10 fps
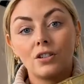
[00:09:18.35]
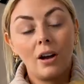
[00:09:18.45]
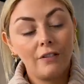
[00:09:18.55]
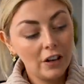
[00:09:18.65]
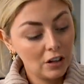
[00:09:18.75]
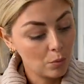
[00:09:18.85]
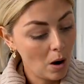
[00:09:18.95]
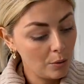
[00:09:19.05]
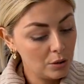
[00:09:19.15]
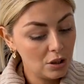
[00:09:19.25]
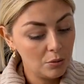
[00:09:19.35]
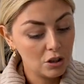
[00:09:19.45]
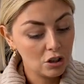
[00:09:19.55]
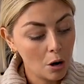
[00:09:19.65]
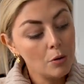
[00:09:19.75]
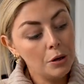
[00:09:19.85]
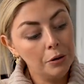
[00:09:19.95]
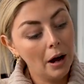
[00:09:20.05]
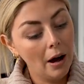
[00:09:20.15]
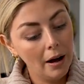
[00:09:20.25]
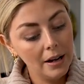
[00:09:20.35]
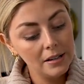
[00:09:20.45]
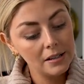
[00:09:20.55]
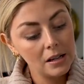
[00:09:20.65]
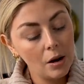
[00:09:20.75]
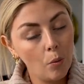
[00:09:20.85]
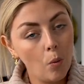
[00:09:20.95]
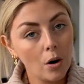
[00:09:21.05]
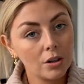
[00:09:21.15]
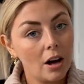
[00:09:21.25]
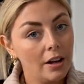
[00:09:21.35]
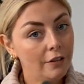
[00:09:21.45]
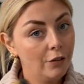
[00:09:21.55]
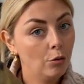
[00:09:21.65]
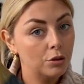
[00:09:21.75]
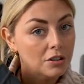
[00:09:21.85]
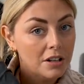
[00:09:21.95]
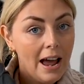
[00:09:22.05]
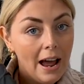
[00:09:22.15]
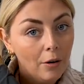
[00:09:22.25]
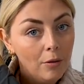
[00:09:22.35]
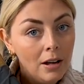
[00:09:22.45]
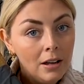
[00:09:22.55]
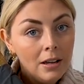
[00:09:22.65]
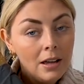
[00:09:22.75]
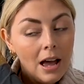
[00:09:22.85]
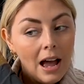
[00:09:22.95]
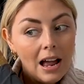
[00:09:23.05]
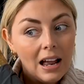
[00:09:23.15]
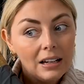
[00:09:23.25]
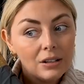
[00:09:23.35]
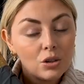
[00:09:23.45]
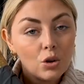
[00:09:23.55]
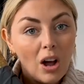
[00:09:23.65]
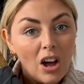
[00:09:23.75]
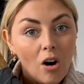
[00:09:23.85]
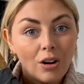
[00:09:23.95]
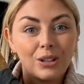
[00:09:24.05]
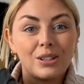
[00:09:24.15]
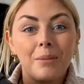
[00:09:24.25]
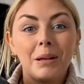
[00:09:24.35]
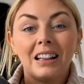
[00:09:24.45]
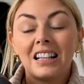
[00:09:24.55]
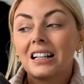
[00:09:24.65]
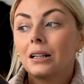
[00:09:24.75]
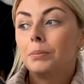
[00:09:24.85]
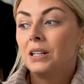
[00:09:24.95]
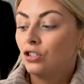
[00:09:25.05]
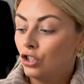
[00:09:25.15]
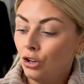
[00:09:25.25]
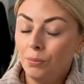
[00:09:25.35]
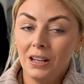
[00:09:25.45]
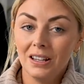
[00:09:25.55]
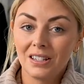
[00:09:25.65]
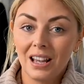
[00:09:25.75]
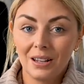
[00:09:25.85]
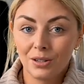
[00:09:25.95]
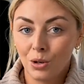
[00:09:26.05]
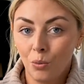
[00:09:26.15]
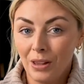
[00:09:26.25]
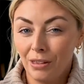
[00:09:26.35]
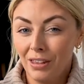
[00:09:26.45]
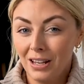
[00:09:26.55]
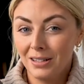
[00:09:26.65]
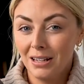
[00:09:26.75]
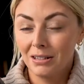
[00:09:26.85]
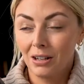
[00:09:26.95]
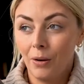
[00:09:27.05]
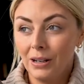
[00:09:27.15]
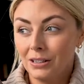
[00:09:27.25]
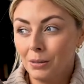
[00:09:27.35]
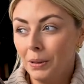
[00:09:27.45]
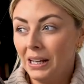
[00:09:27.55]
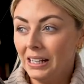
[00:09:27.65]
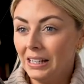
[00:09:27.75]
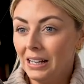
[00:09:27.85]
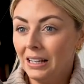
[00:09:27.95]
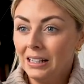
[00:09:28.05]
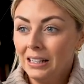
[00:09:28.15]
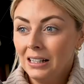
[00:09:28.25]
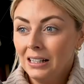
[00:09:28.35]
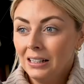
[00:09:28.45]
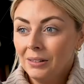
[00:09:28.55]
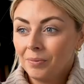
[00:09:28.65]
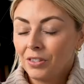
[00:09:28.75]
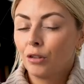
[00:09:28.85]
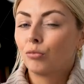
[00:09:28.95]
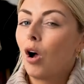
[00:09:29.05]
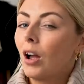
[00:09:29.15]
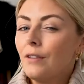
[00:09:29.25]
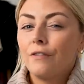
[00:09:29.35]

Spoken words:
So I figured what I would do is show you guys what I have ordered now and try it on, because I'm a little bit dubious as to whether this is going to be the right